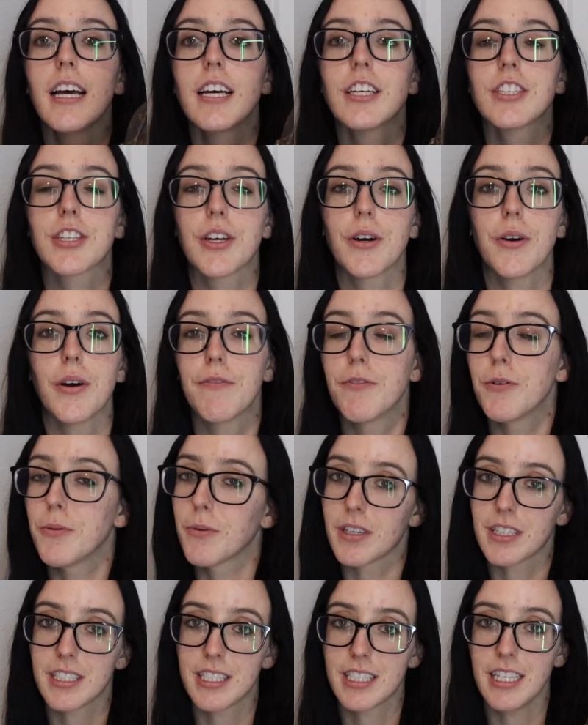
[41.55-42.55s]
So if you
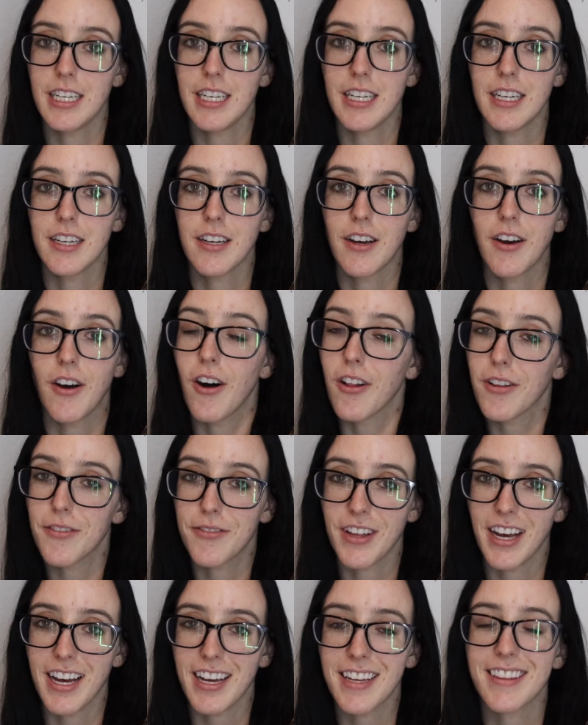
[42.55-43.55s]
want to see all of
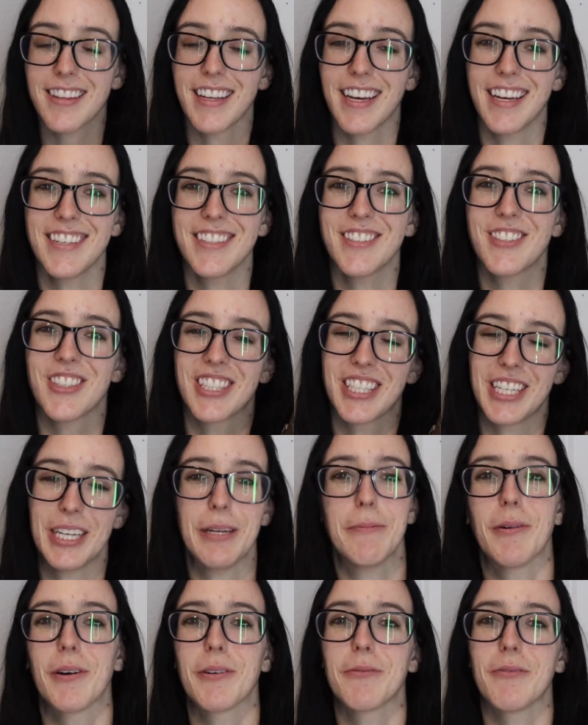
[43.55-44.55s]
that, then just
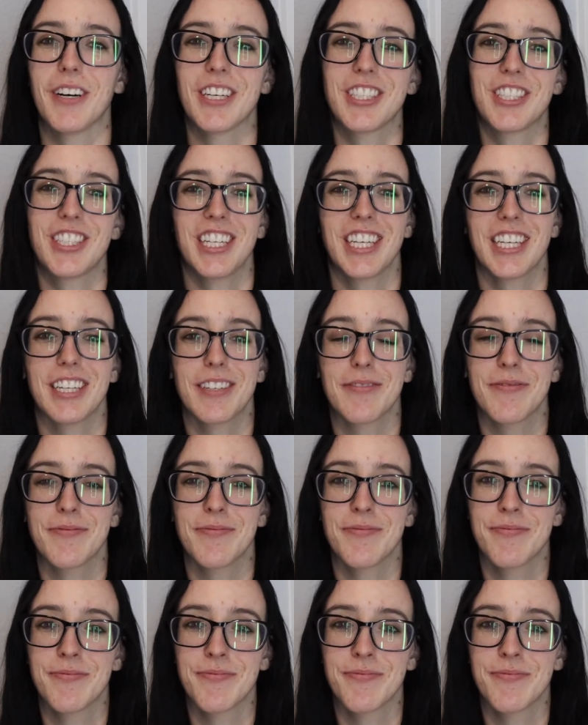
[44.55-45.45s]
keep on watching.